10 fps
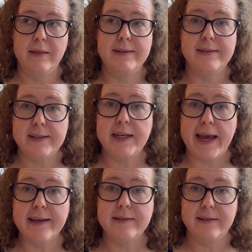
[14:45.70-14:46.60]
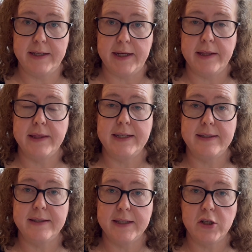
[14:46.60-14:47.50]
CSD, the
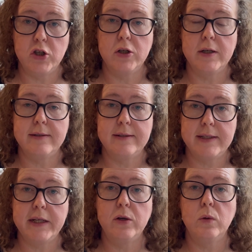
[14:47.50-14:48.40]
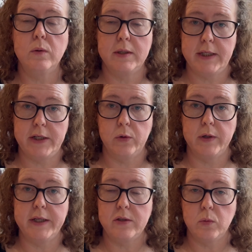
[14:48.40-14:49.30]
centered single
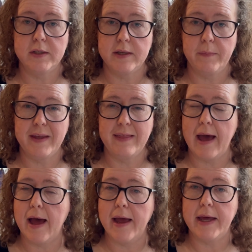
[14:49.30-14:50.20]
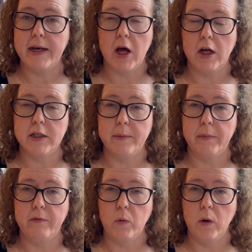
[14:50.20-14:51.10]
decrease, was something that I had not done
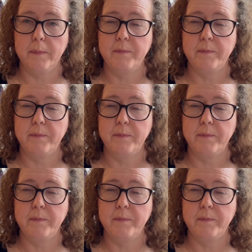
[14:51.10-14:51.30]
before.